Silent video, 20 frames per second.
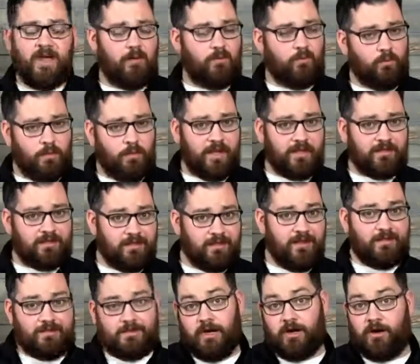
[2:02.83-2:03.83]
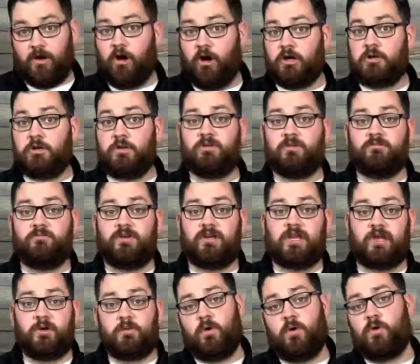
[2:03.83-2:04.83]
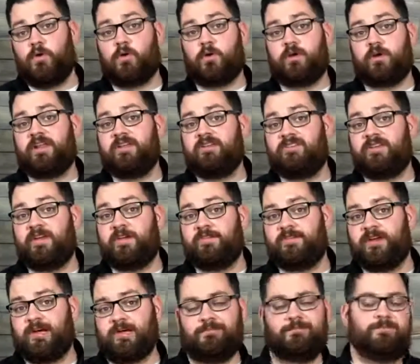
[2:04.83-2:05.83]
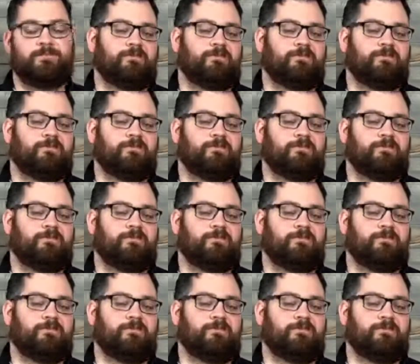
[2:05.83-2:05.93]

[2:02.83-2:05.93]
with that audio and video already synced up,